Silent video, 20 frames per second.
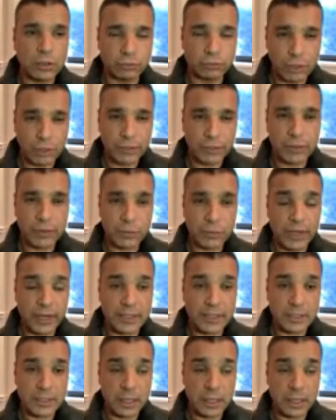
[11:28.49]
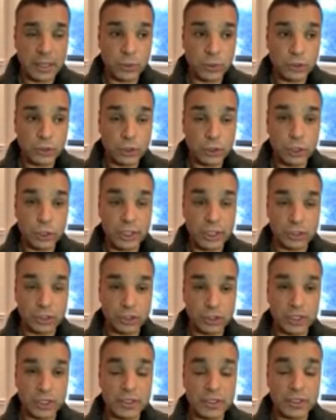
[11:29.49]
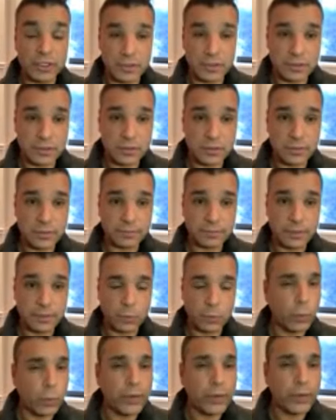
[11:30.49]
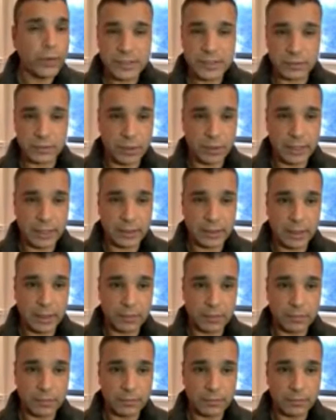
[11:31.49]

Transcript: run the race and we should look at Jesus. Where is he right now?